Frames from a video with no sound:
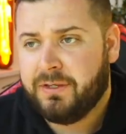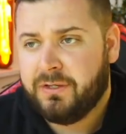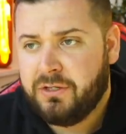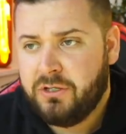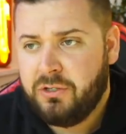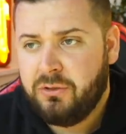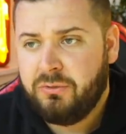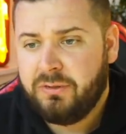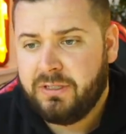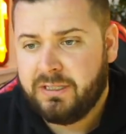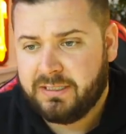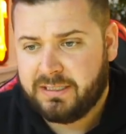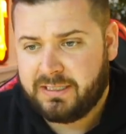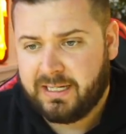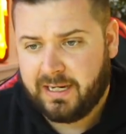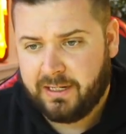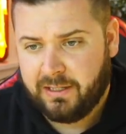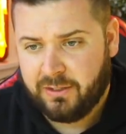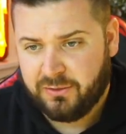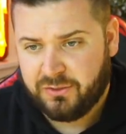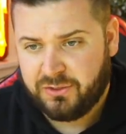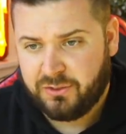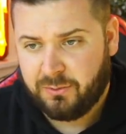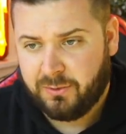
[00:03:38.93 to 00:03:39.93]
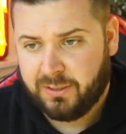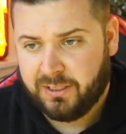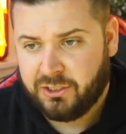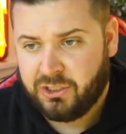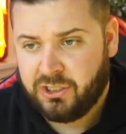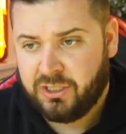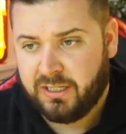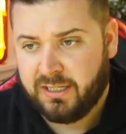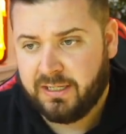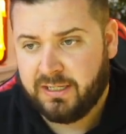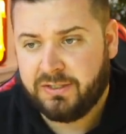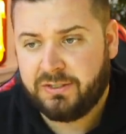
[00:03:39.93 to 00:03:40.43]
new Nintendo
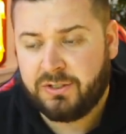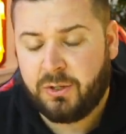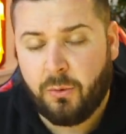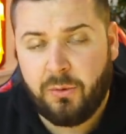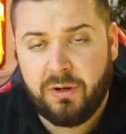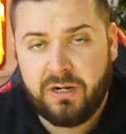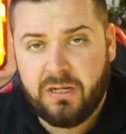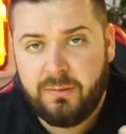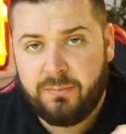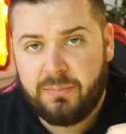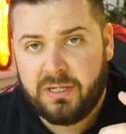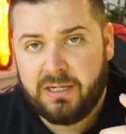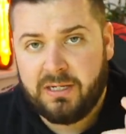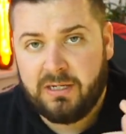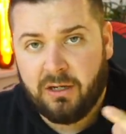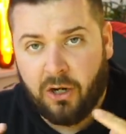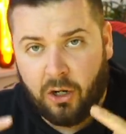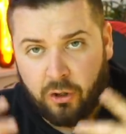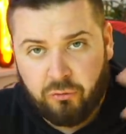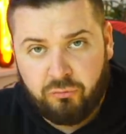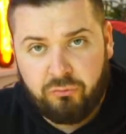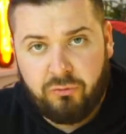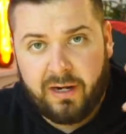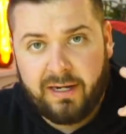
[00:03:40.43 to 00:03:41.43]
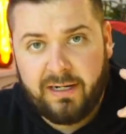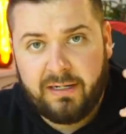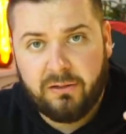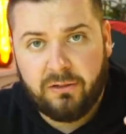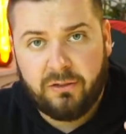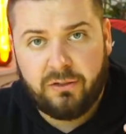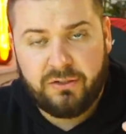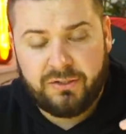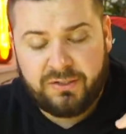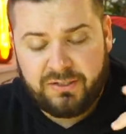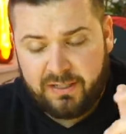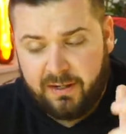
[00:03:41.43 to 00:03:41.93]
Switch is going to be a
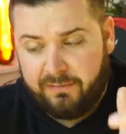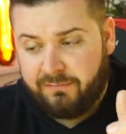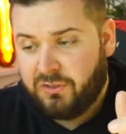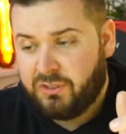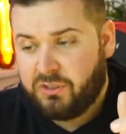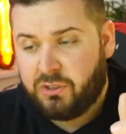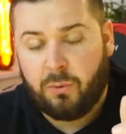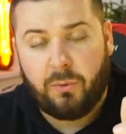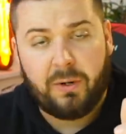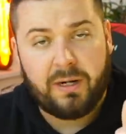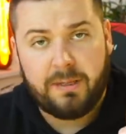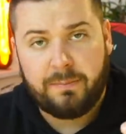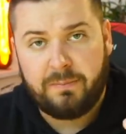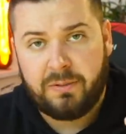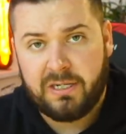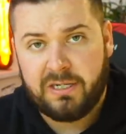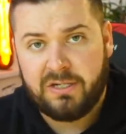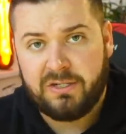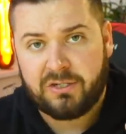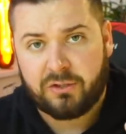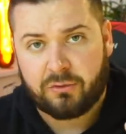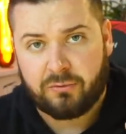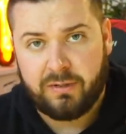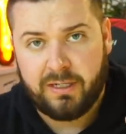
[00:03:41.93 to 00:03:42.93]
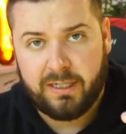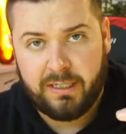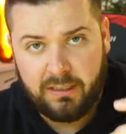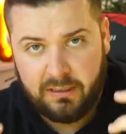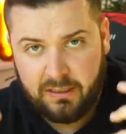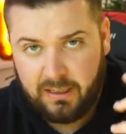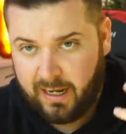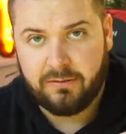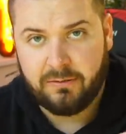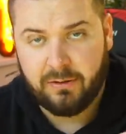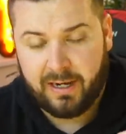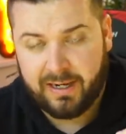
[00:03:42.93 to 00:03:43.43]
regular seven twenty p screen,
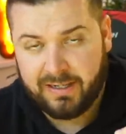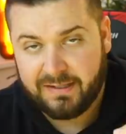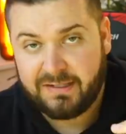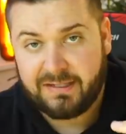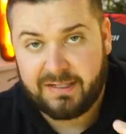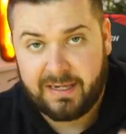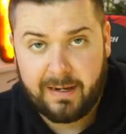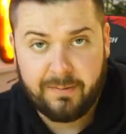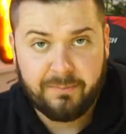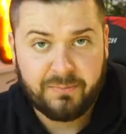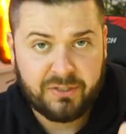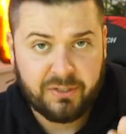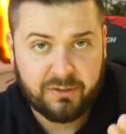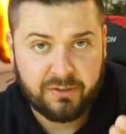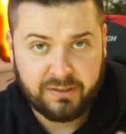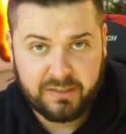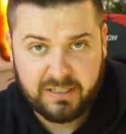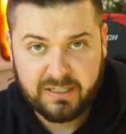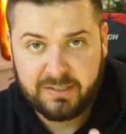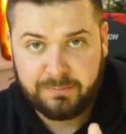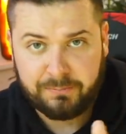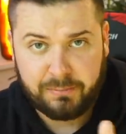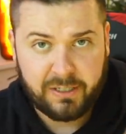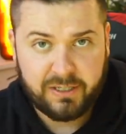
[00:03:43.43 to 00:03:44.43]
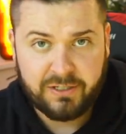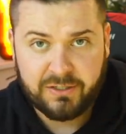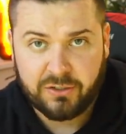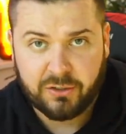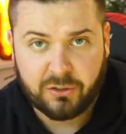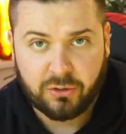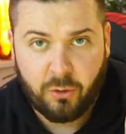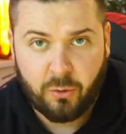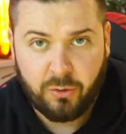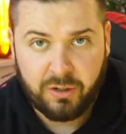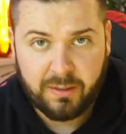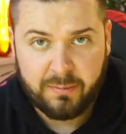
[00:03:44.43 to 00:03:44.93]
as Samsung displays are
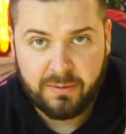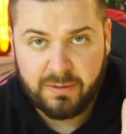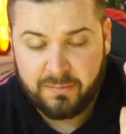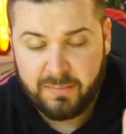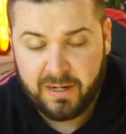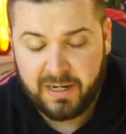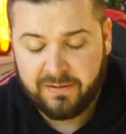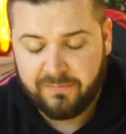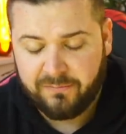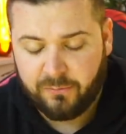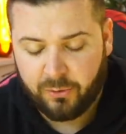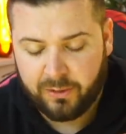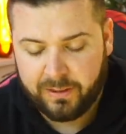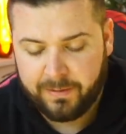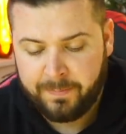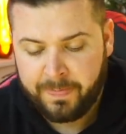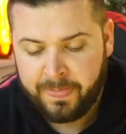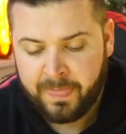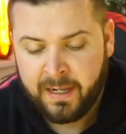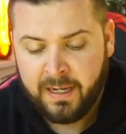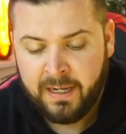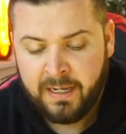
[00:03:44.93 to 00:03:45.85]
going to be made for it.